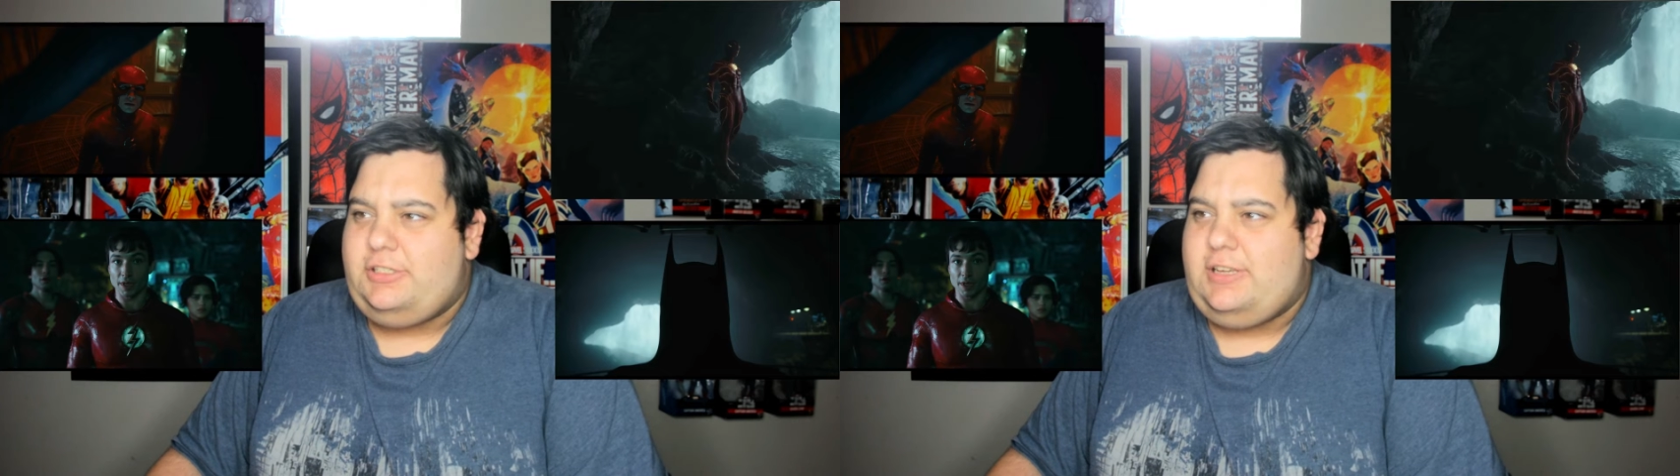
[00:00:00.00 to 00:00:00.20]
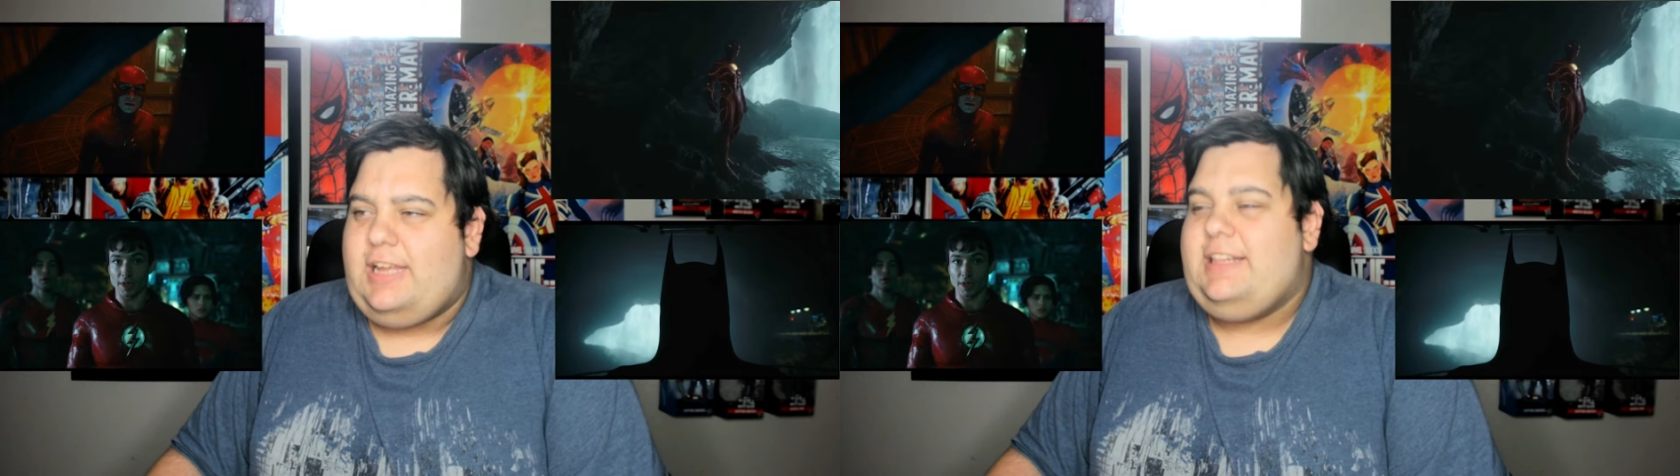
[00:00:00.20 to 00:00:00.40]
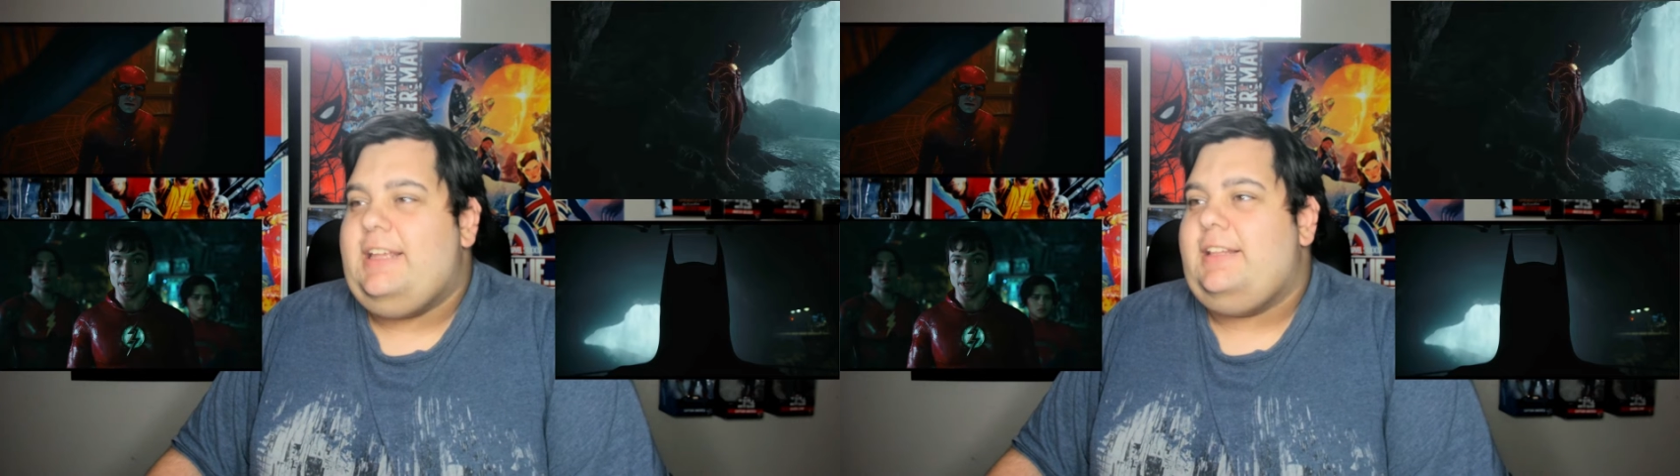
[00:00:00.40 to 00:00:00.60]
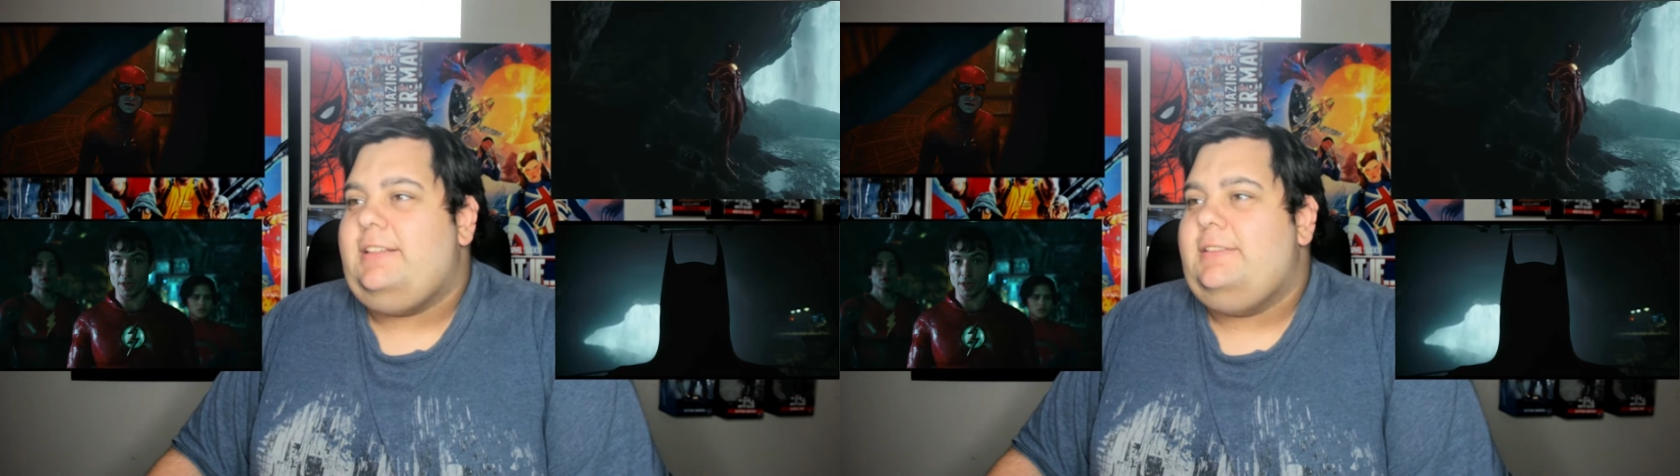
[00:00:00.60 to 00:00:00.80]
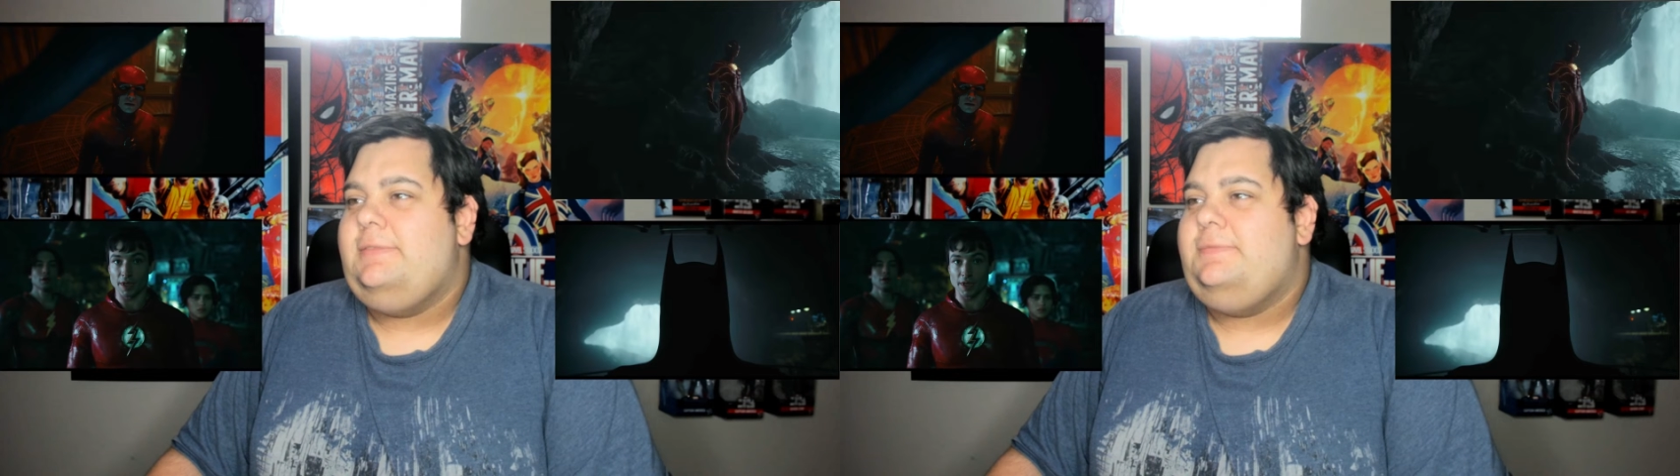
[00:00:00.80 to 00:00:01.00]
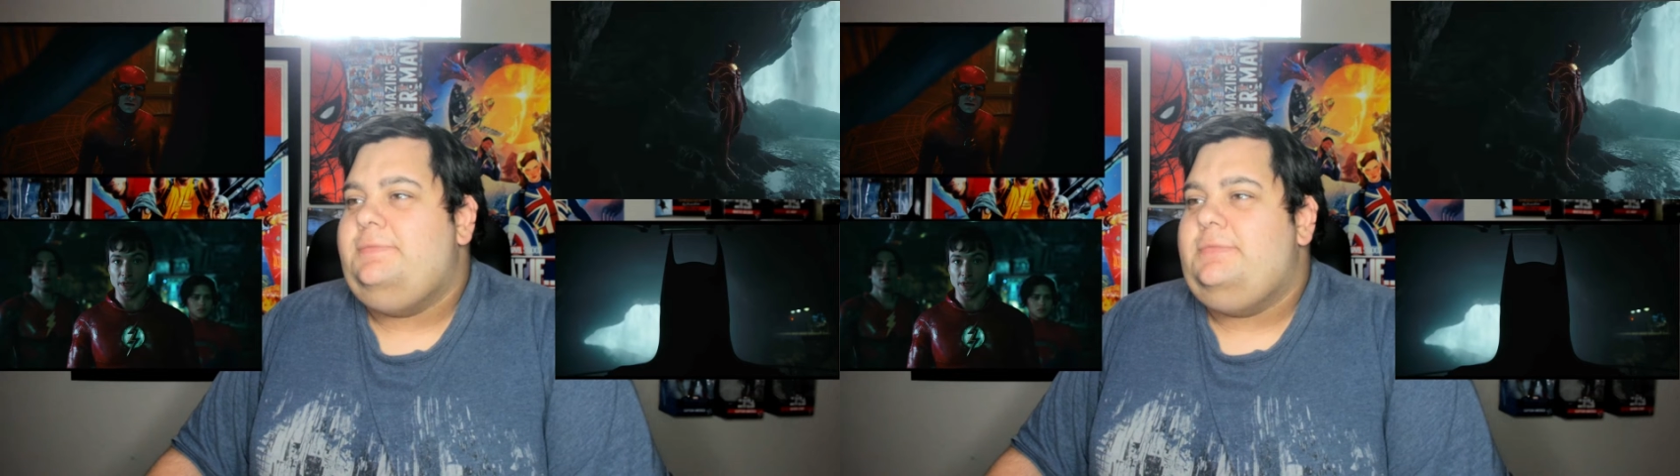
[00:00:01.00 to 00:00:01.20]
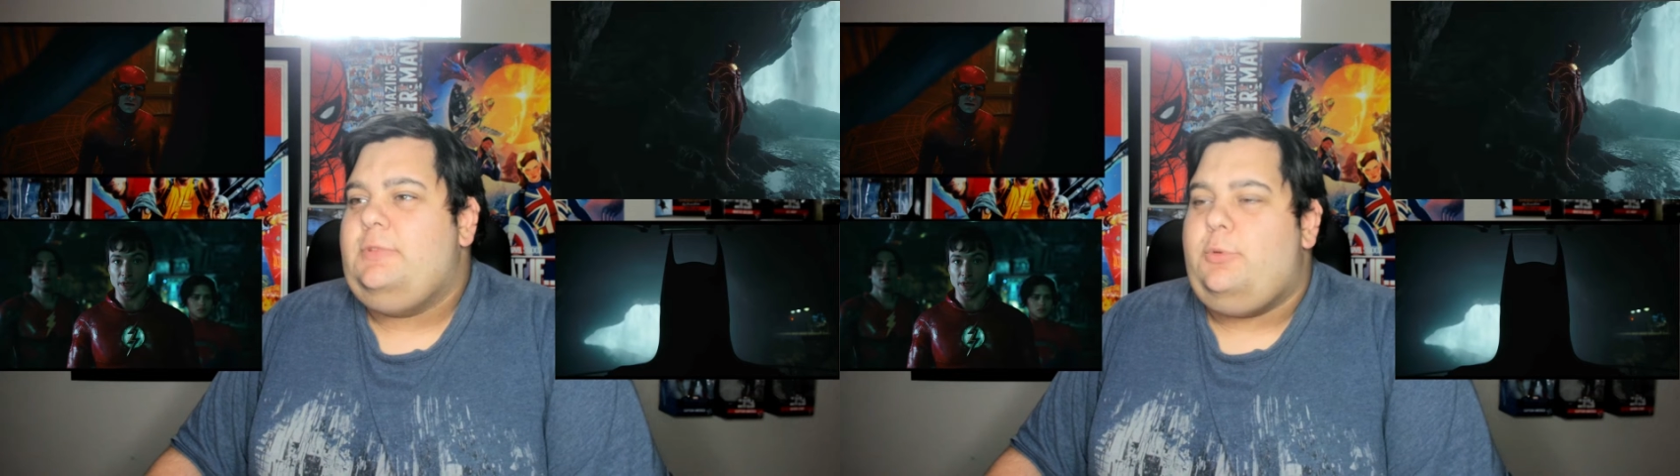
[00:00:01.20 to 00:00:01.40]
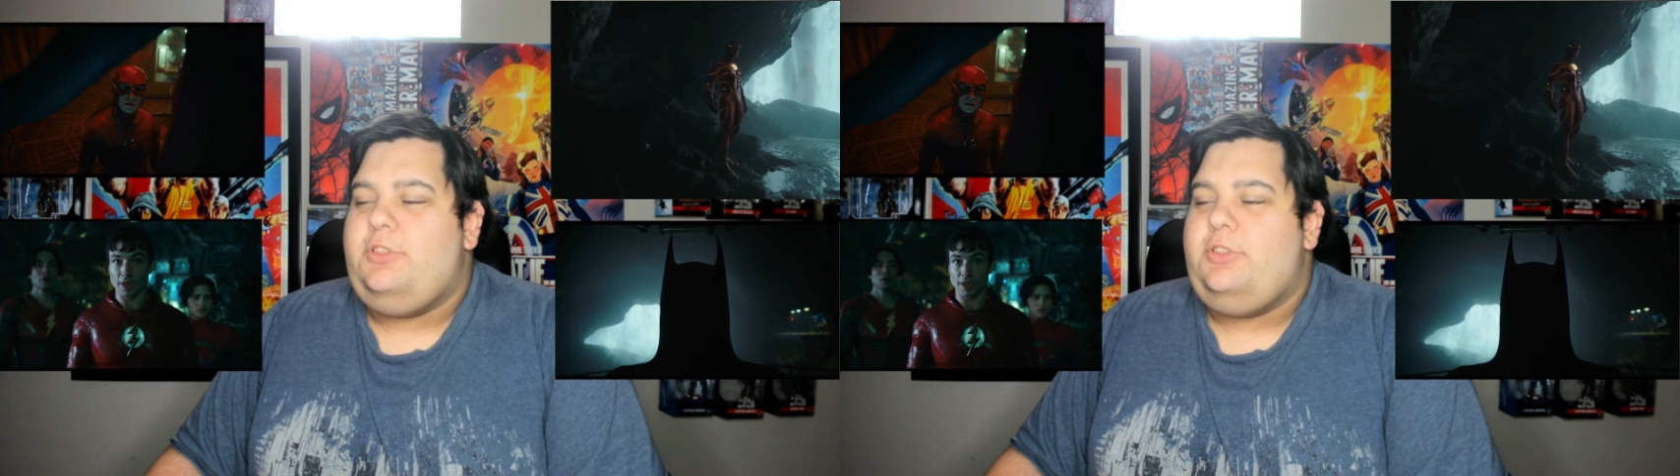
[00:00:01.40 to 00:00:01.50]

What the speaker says: And then with